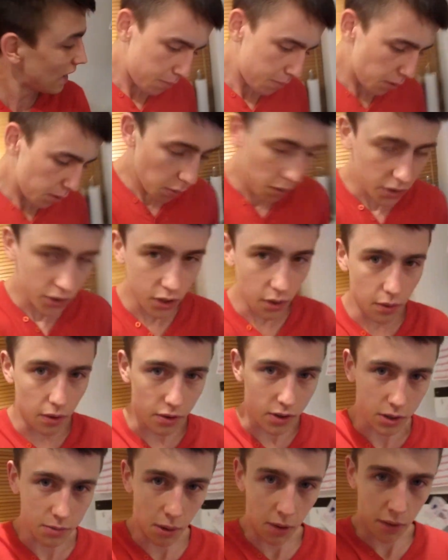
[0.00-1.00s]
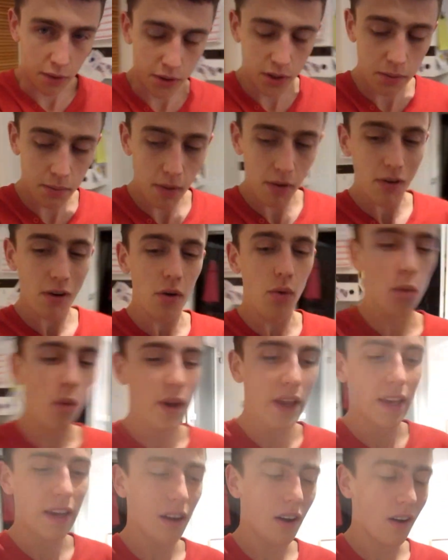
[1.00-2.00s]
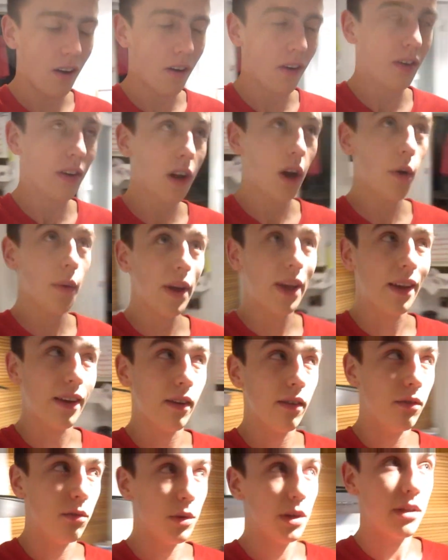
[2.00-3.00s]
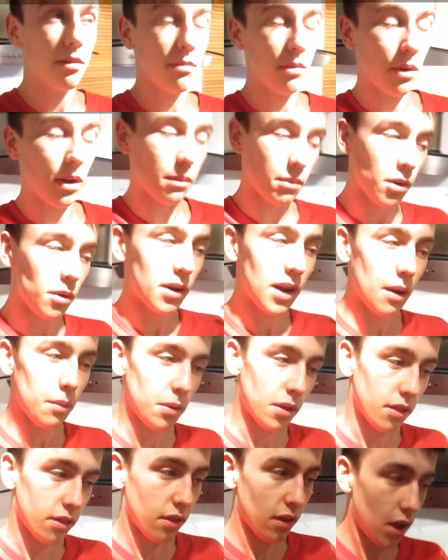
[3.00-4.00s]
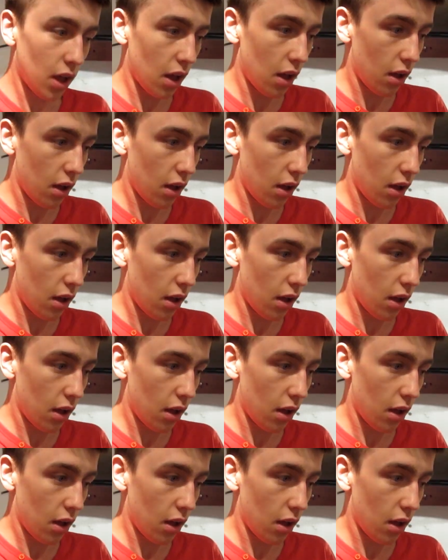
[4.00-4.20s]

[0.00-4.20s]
But what's going on tomorrow? Tomorrow we are going with, well, I'm going down with